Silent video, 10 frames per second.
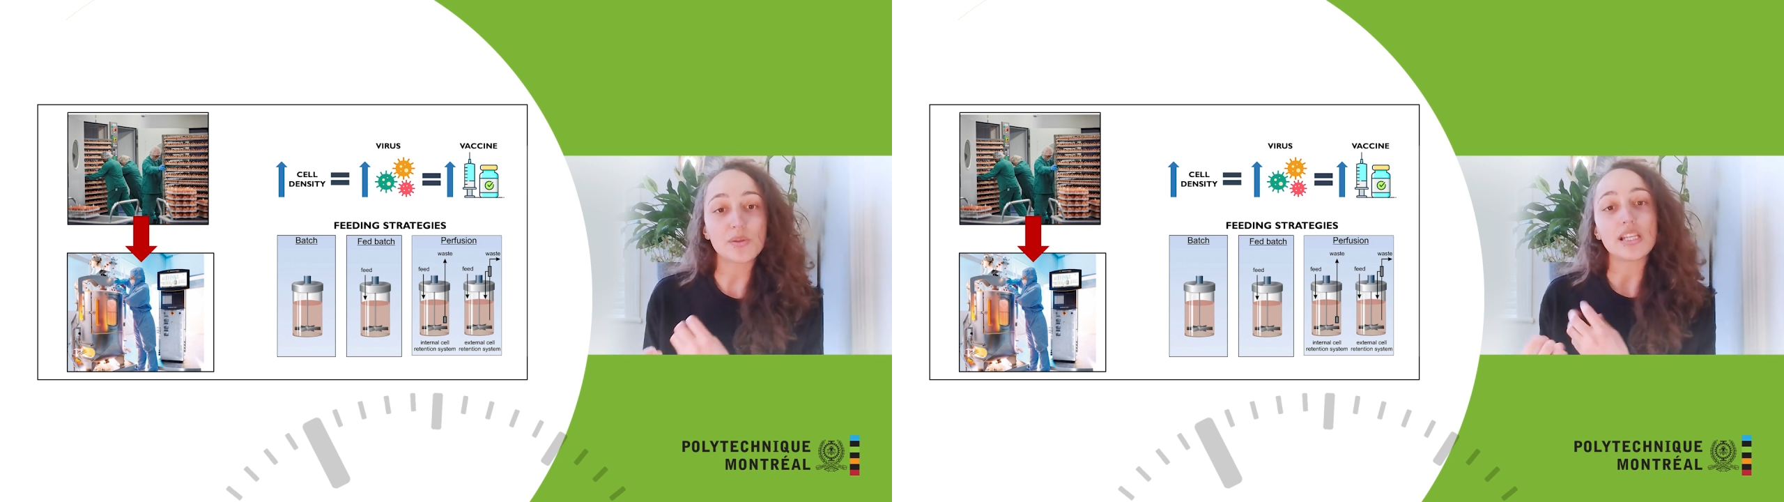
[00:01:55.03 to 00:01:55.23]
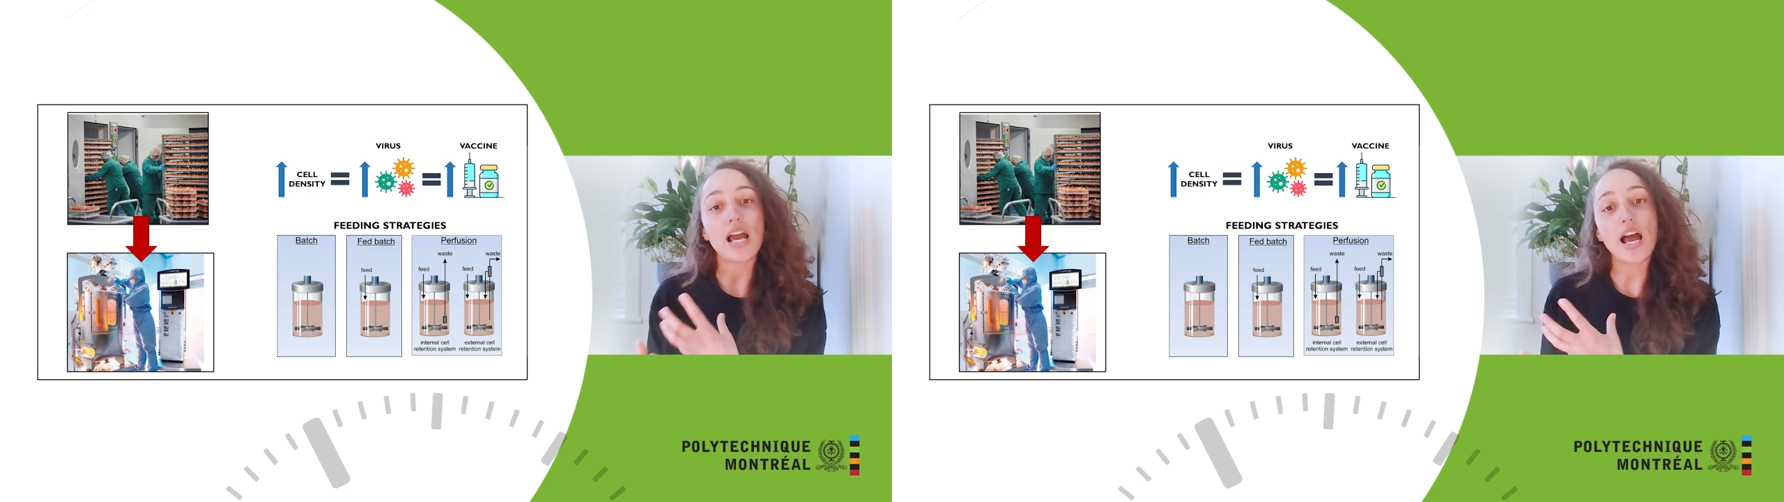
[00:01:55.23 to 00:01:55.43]

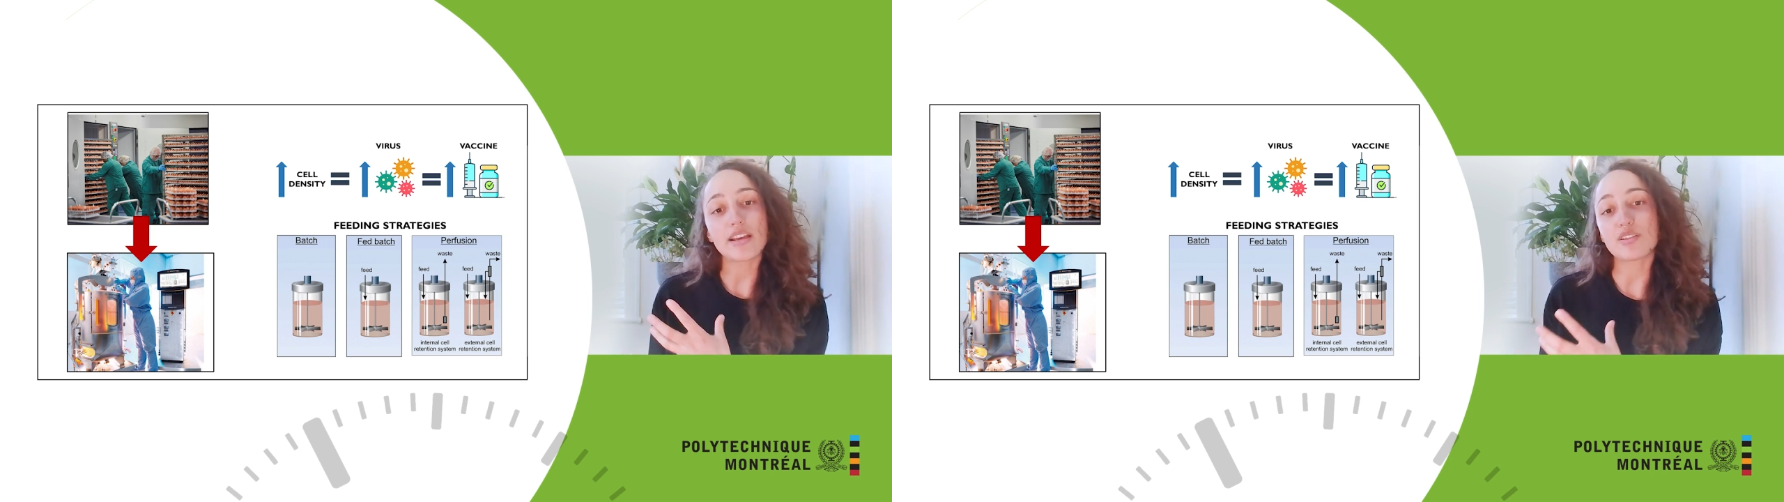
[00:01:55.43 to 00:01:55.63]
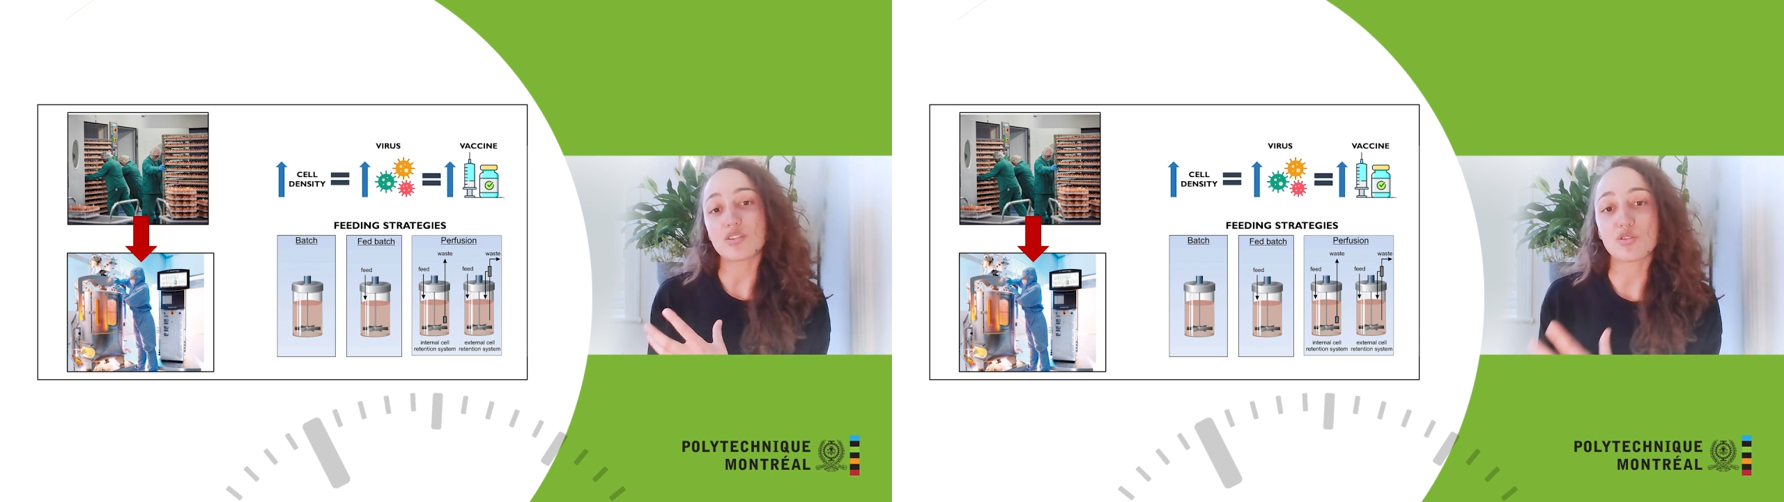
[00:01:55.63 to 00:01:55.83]
really high
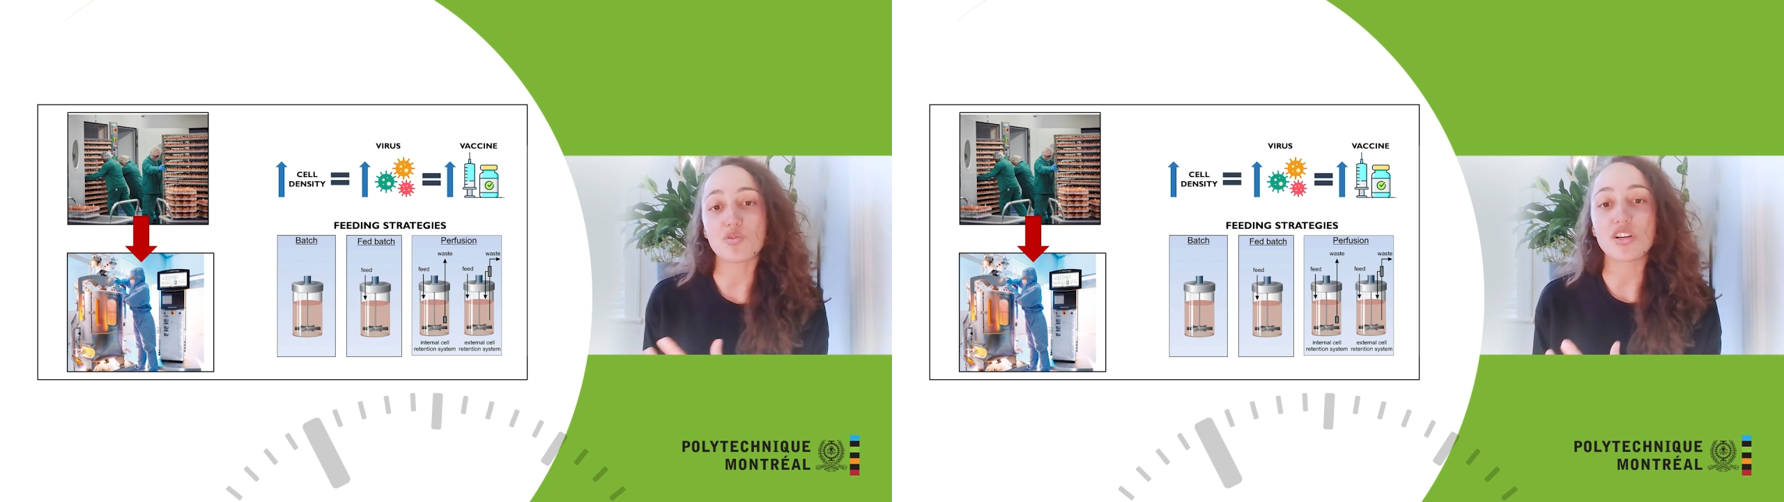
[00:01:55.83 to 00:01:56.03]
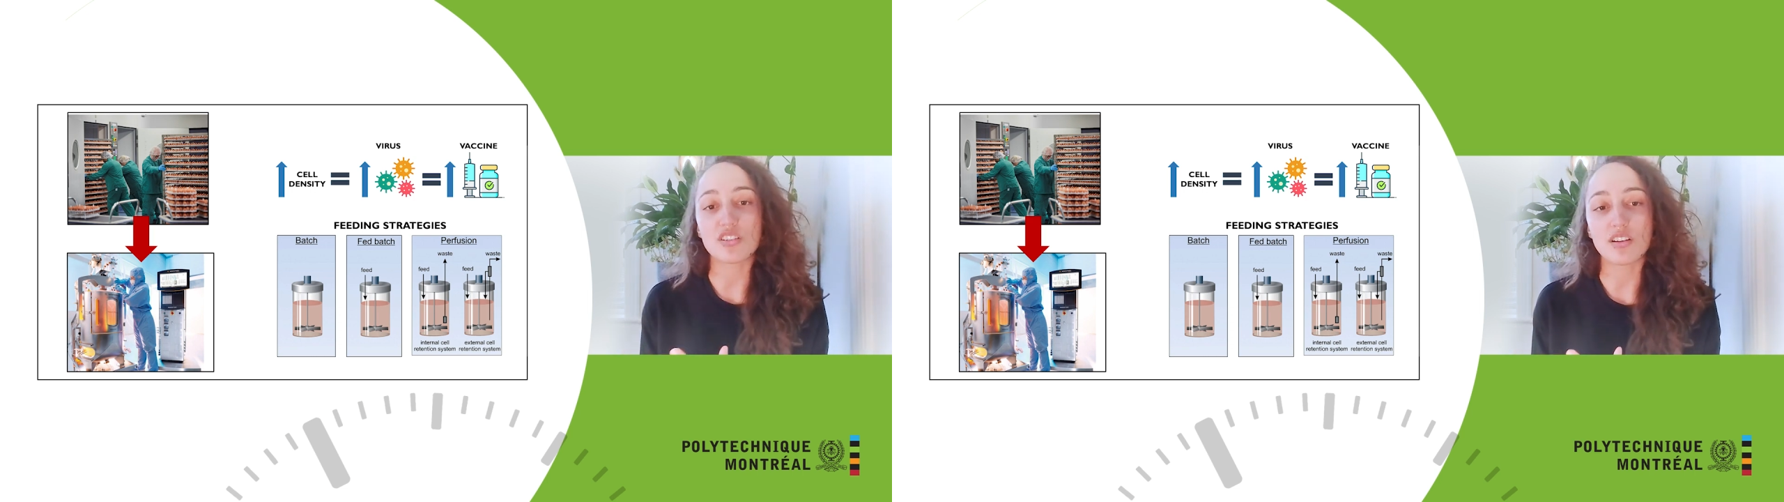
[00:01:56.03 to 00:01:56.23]

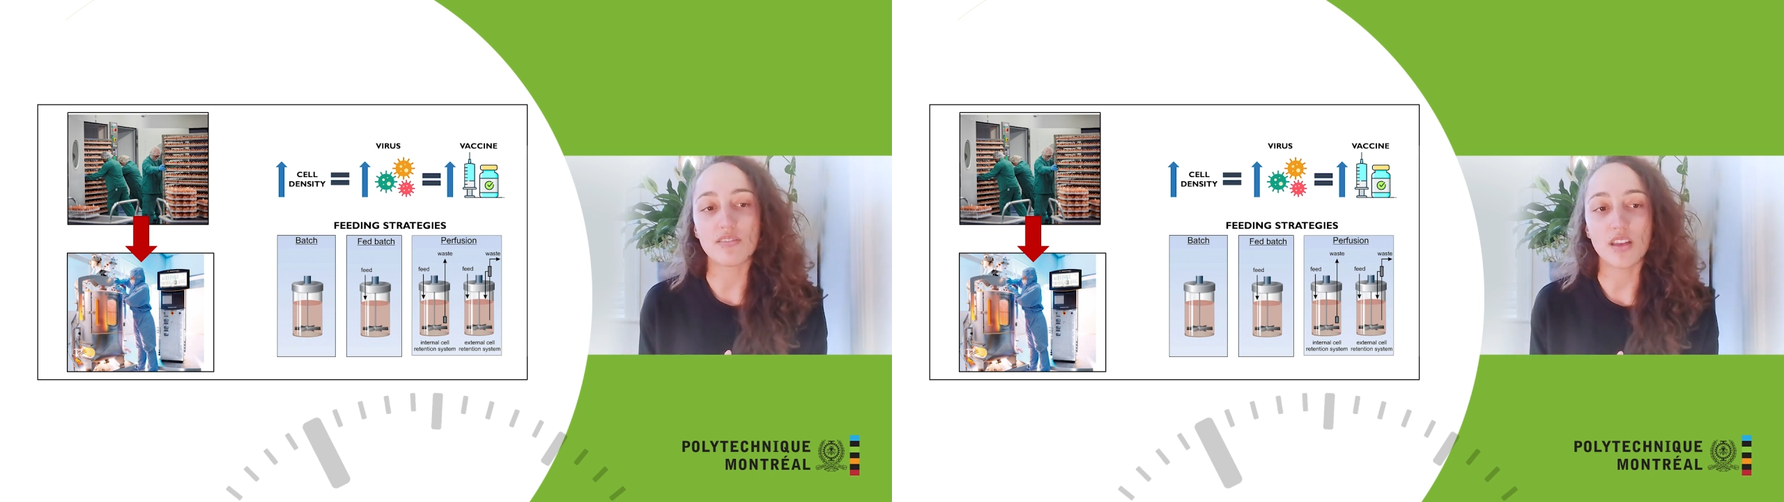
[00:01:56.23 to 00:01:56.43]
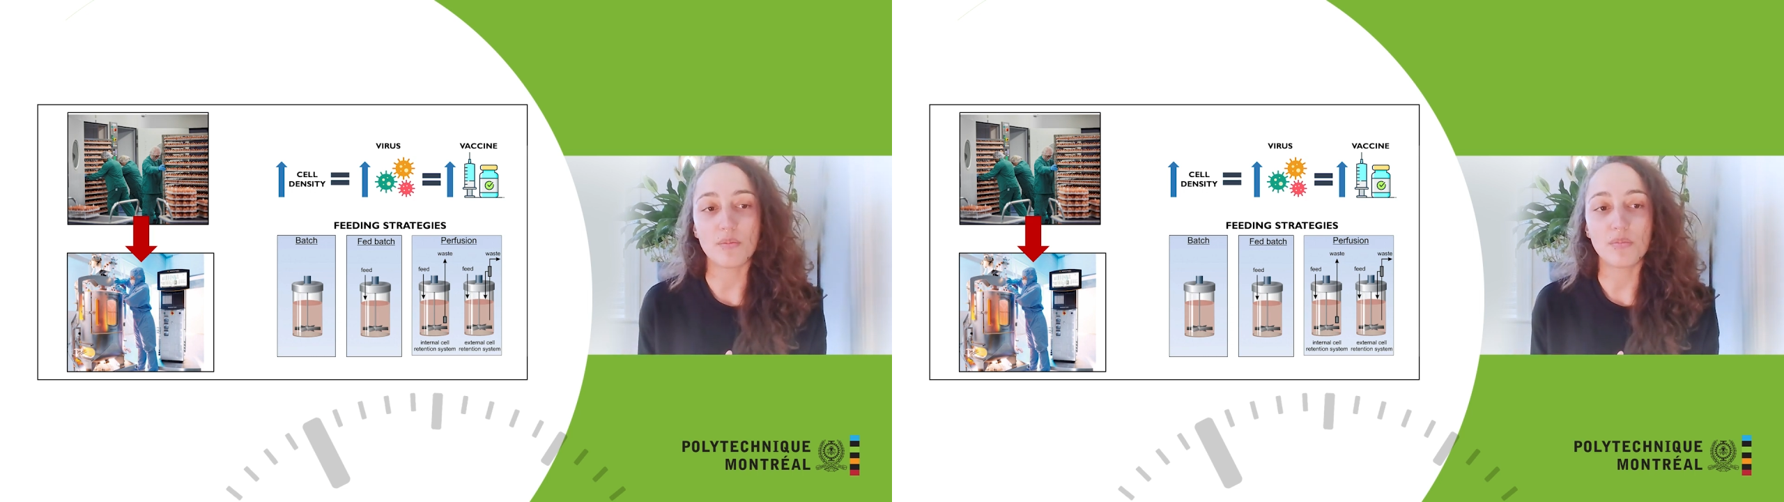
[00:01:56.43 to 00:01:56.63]
concentration
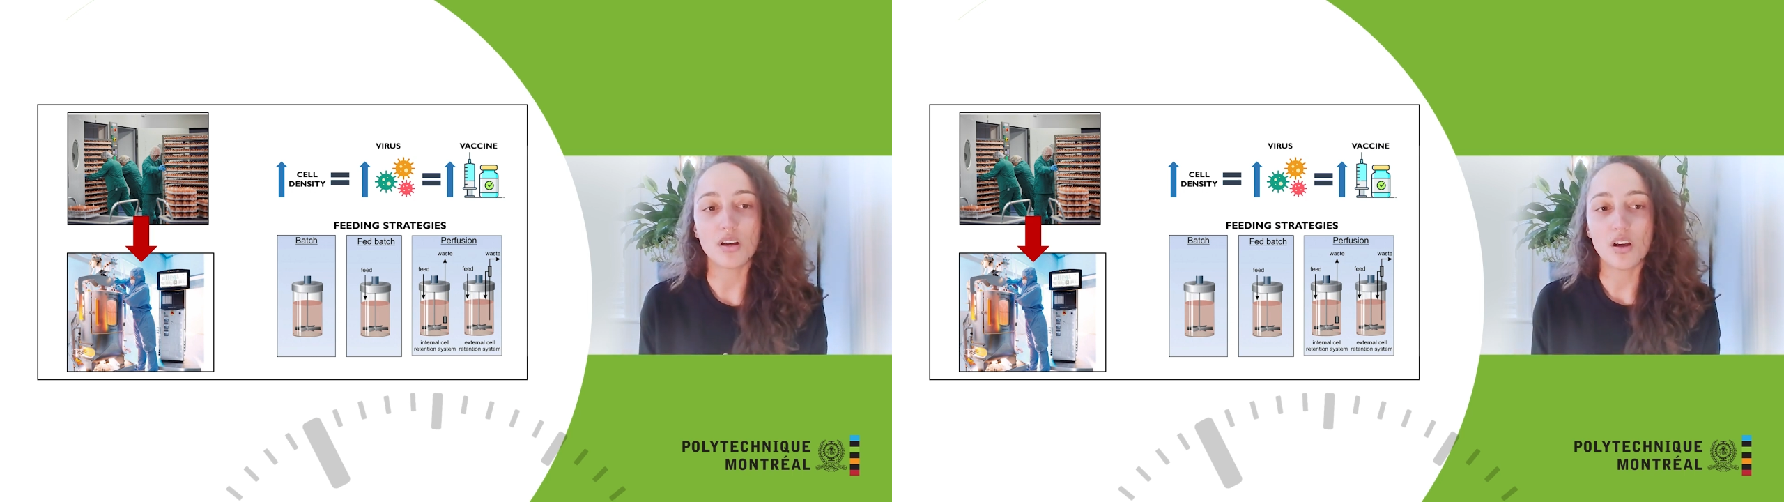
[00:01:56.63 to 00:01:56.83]
of them.